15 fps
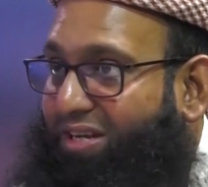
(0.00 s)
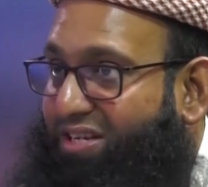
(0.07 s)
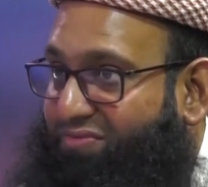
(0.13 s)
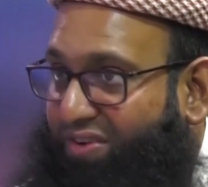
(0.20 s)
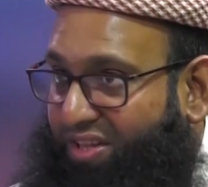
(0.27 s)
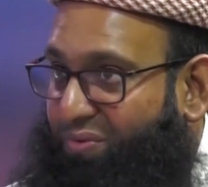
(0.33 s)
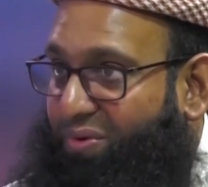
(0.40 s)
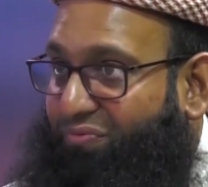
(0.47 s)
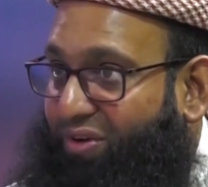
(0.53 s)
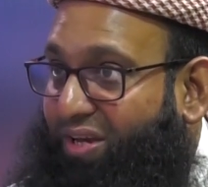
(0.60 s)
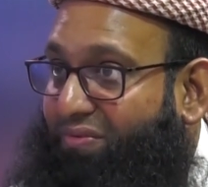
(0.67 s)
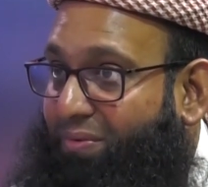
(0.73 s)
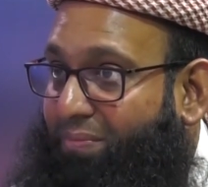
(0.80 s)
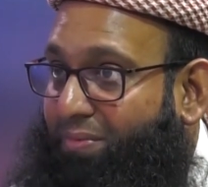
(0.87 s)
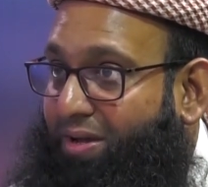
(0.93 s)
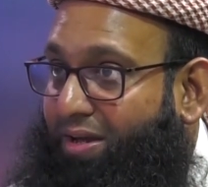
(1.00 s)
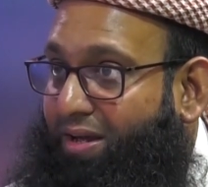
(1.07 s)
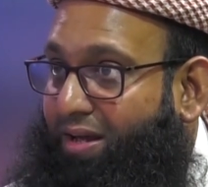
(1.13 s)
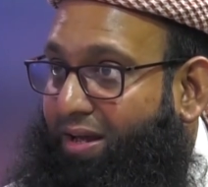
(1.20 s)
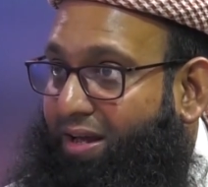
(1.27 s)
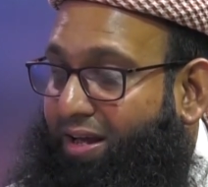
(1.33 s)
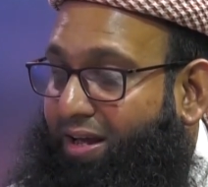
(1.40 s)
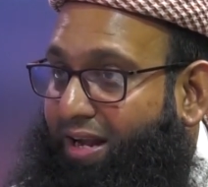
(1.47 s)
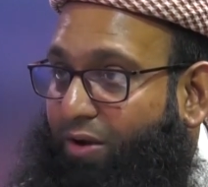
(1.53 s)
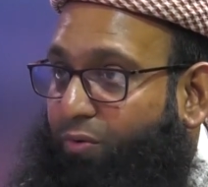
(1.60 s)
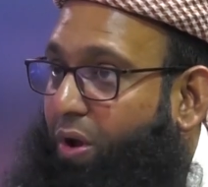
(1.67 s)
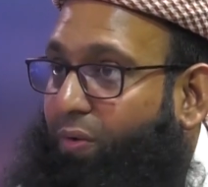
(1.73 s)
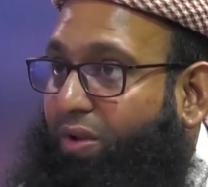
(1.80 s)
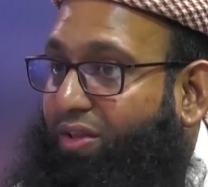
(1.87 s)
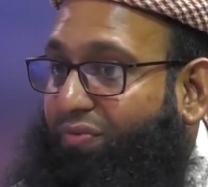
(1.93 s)
his father will forgive him. Right?
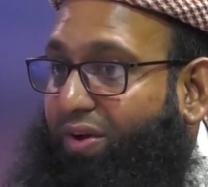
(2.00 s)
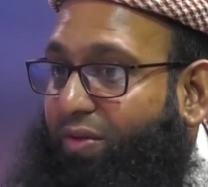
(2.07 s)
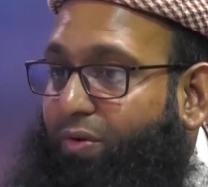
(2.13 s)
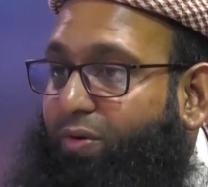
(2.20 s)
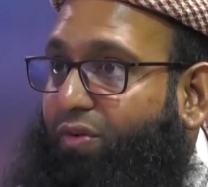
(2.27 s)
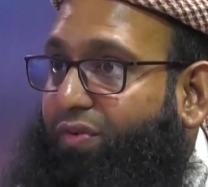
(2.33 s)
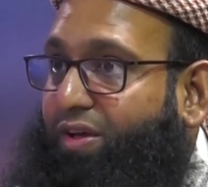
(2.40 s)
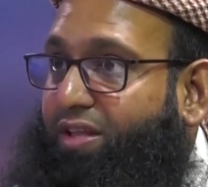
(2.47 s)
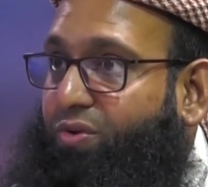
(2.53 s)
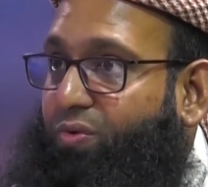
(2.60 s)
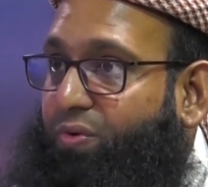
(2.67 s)
Where will the father? What will the father do?